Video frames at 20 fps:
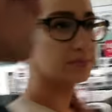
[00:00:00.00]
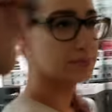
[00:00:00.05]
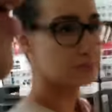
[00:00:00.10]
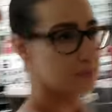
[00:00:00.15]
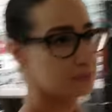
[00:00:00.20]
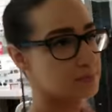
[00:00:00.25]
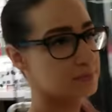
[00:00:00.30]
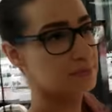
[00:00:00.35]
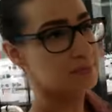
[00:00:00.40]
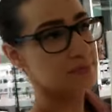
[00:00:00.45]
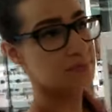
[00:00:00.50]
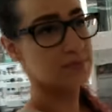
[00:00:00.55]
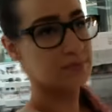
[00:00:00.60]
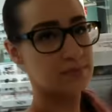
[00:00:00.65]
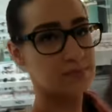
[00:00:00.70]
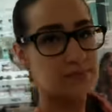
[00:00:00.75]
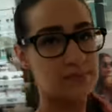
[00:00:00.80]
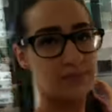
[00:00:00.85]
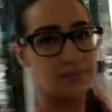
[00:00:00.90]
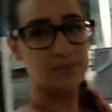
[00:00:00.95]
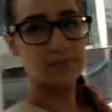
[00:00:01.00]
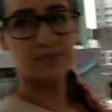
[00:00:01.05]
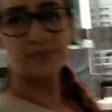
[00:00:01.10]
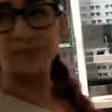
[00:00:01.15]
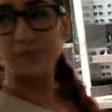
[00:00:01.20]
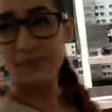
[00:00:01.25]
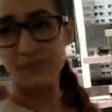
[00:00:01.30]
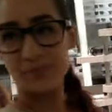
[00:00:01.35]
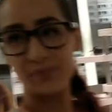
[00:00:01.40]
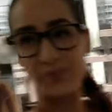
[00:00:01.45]

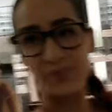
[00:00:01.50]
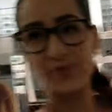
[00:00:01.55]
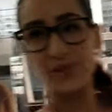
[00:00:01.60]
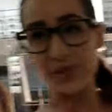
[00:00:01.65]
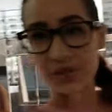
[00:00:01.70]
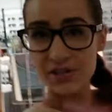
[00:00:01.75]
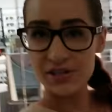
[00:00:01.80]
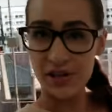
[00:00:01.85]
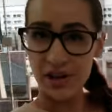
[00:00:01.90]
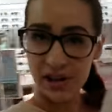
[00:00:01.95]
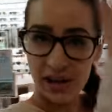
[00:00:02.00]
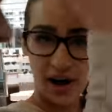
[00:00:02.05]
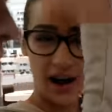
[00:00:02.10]
Part two is the